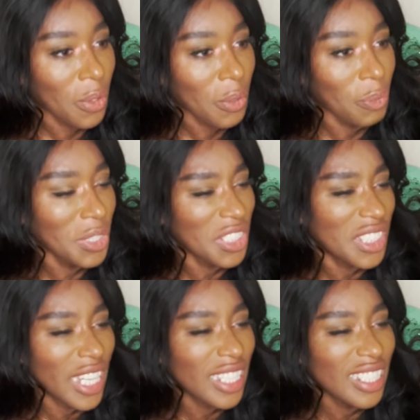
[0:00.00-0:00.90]
Which
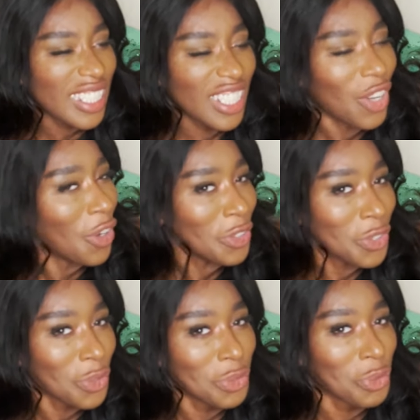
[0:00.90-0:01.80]
is technically
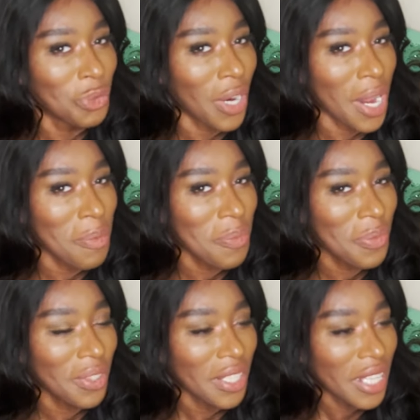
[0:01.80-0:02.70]
also true crime,
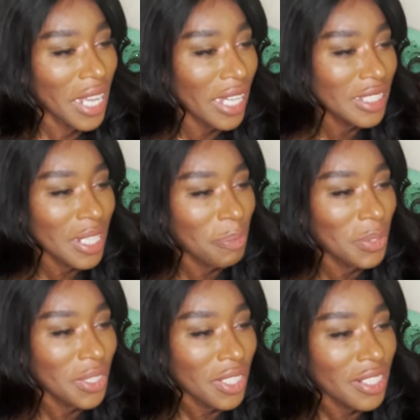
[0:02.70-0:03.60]

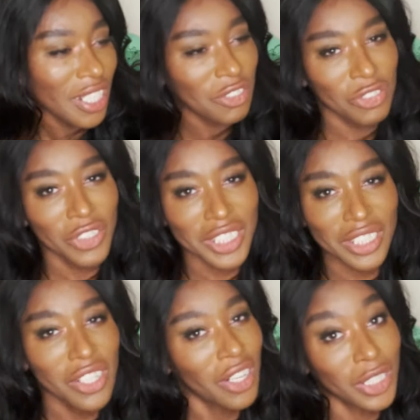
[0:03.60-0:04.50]
except Netflix
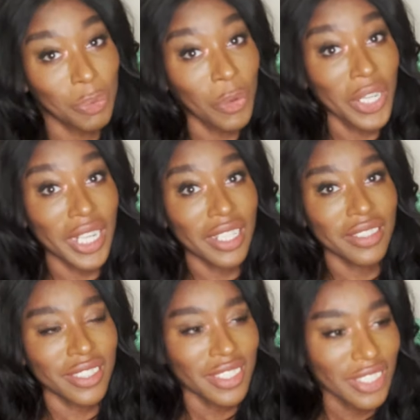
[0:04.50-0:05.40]
is not exploiting
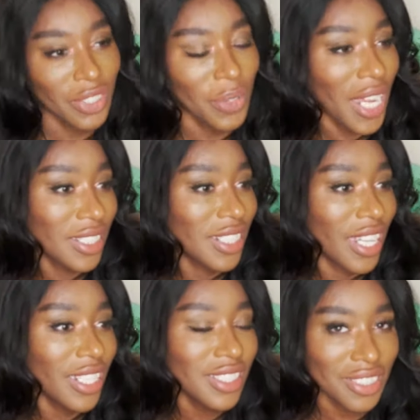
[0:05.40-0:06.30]
it. So that's
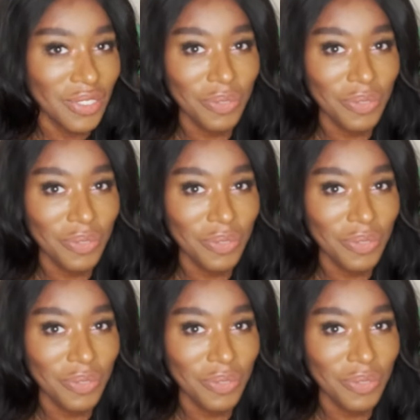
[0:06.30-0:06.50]
nice.